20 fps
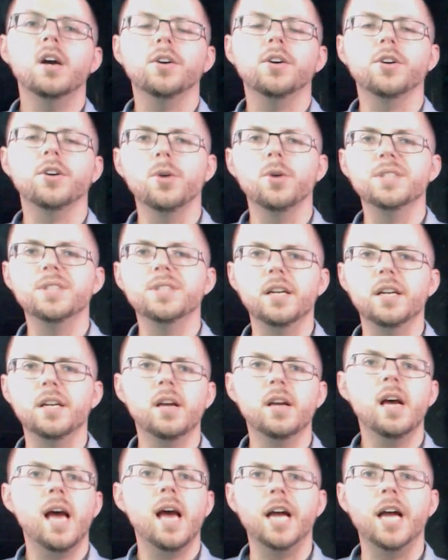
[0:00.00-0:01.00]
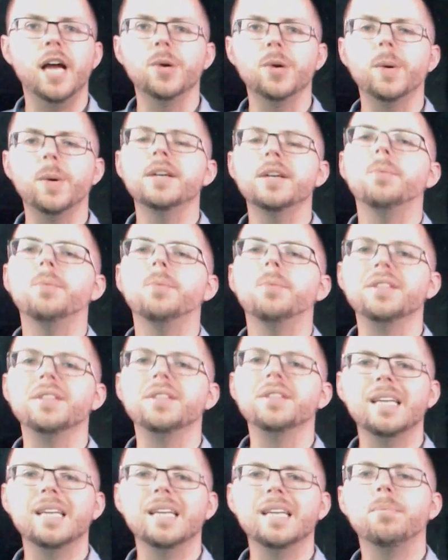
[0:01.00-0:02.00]
goes in and you end up with
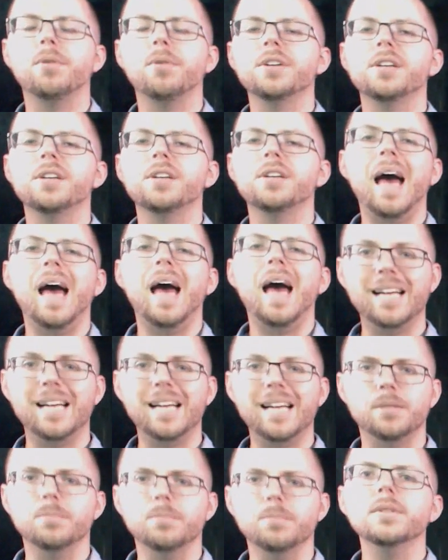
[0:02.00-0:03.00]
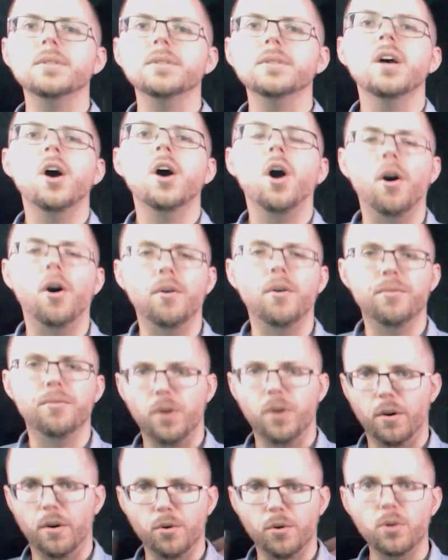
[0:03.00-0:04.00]
separate atoms of,
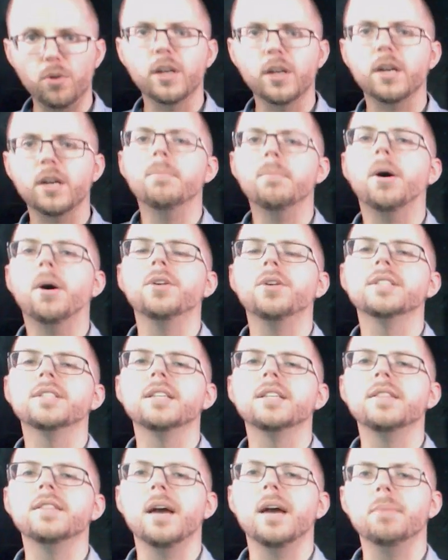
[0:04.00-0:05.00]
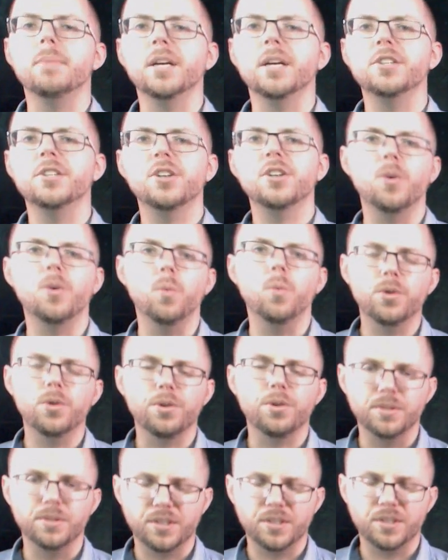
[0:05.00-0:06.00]
of all the components in that mixture. The
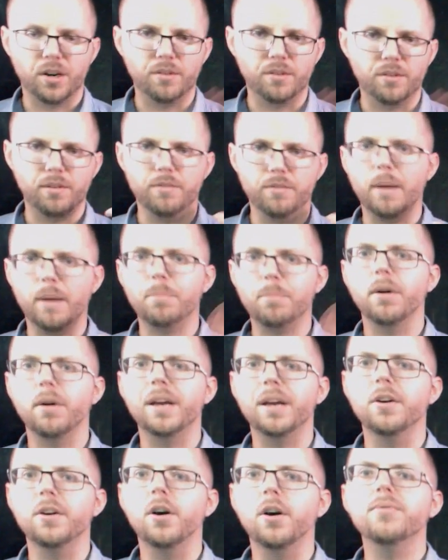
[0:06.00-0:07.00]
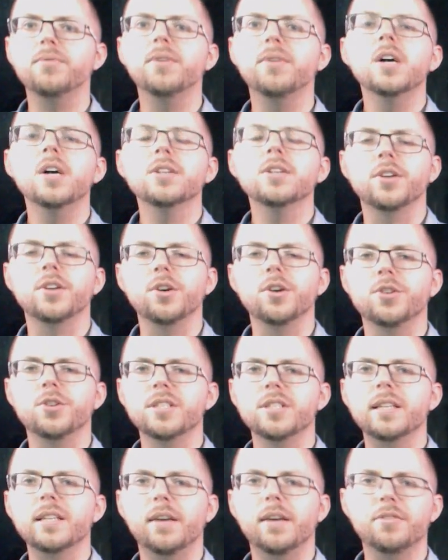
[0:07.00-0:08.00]
water is kind of evaporated off, so you're
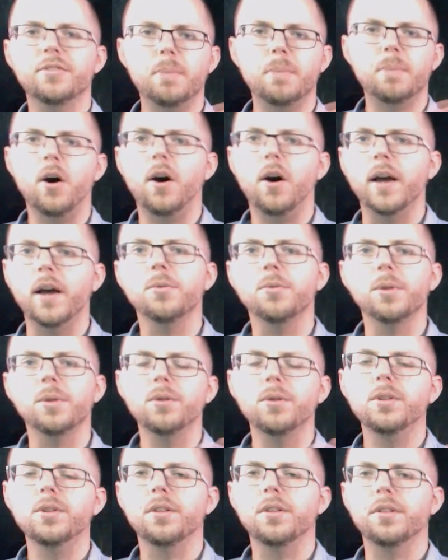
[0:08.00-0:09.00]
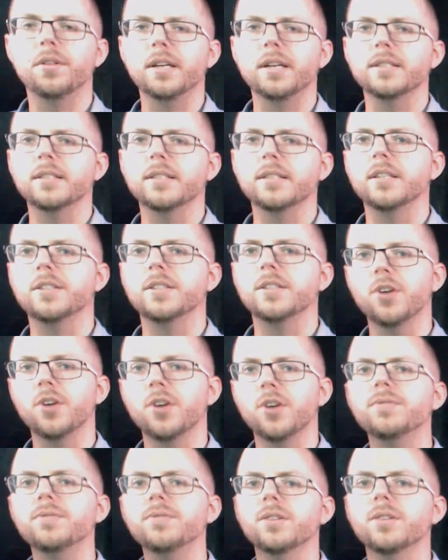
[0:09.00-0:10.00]
just left behind with all of the things that are
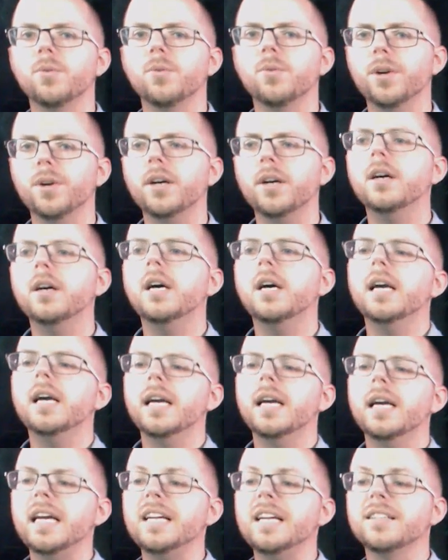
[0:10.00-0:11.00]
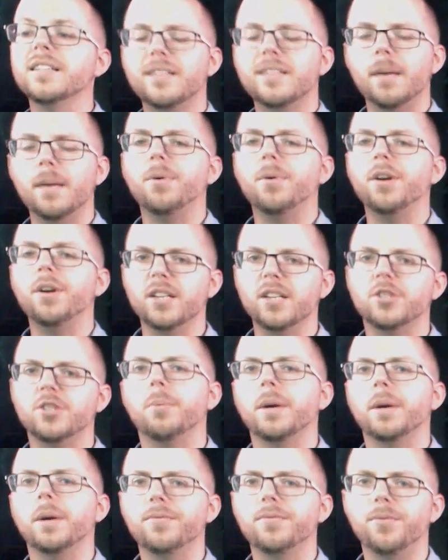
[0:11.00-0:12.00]
dissolved in the water in separate
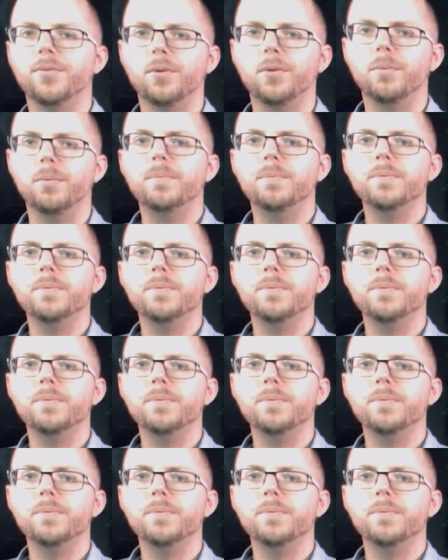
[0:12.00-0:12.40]
atomic form.